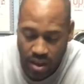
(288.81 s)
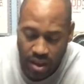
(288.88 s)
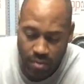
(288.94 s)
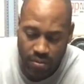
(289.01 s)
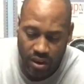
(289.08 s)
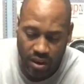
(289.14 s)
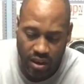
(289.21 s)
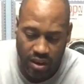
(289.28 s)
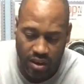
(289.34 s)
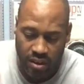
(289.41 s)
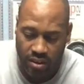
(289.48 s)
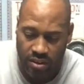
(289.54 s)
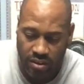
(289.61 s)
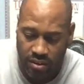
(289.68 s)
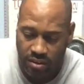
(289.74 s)
I'm going
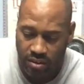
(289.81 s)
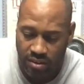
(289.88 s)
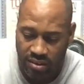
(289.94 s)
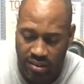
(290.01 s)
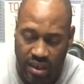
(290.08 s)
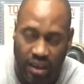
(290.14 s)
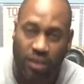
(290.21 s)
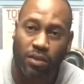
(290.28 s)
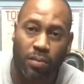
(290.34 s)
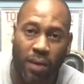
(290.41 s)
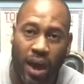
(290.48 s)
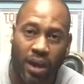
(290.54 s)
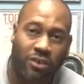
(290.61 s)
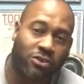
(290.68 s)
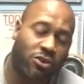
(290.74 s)
to take you in the
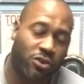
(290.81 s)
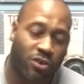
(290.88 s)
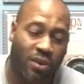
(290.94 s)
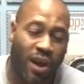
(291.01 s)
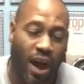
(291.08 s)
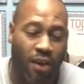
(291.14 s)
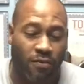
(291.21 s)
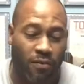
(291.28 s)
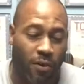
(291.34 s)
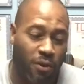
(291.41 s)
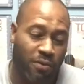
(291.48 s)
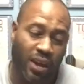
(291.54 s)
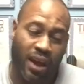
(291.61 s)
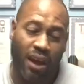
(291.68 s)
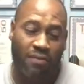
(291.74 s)
back and show you how
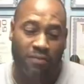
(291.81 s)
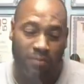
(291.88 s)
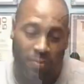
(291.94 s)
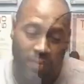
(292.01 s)
far we got.